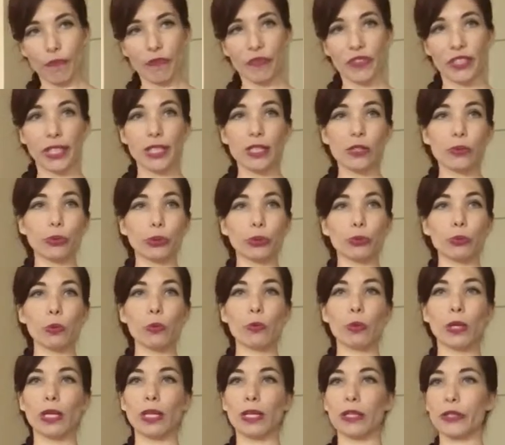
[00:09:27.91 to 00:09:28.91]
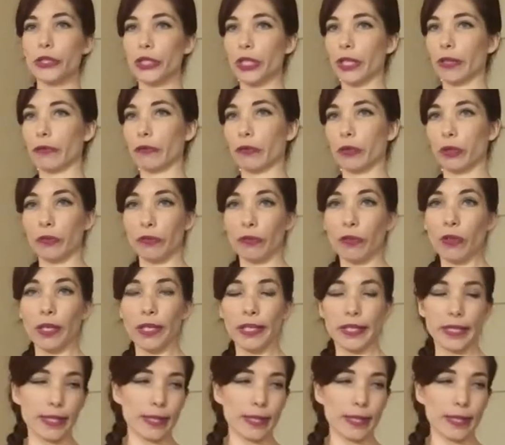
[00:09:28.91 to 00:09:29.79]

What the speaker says: That's what we want to achieve with voice.